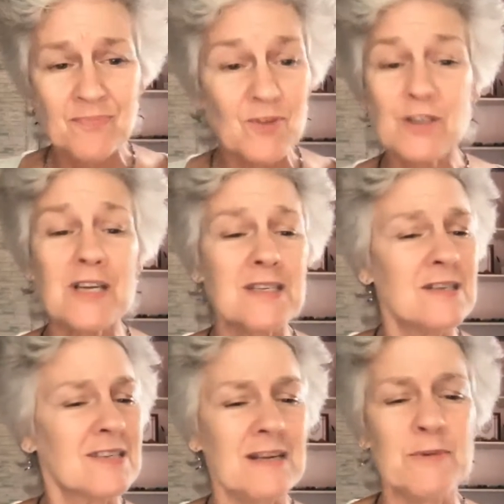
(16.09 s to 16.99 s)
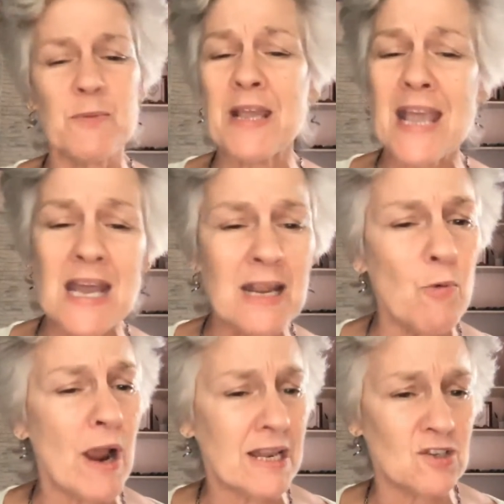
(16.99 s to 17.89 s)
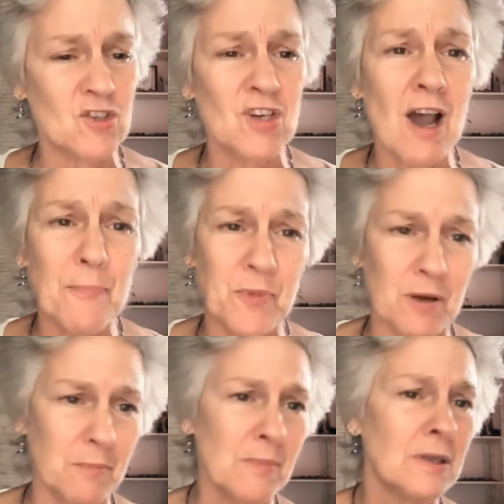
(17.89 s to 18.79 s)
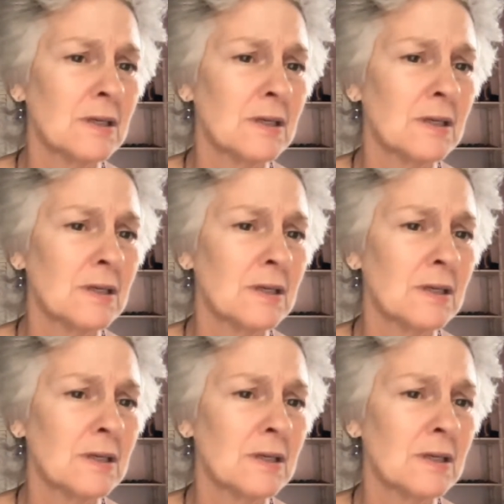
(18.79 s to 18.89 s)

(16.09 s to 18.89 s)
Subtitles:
There doesn't seem to be any way to stop them.